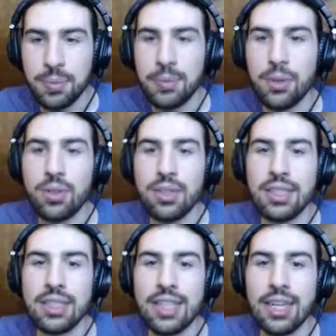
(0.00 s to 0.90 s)
a bit more on
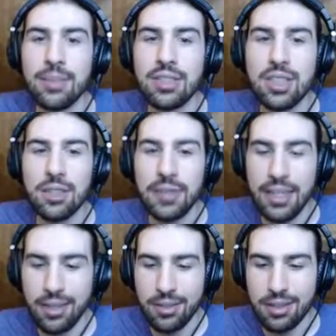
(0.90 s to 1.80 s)
the diamond stuff
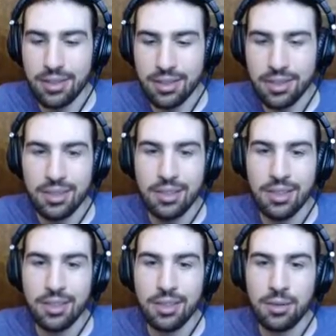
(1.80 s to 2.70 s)
now, because
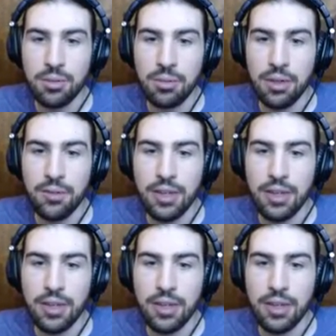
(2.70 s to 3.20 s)
we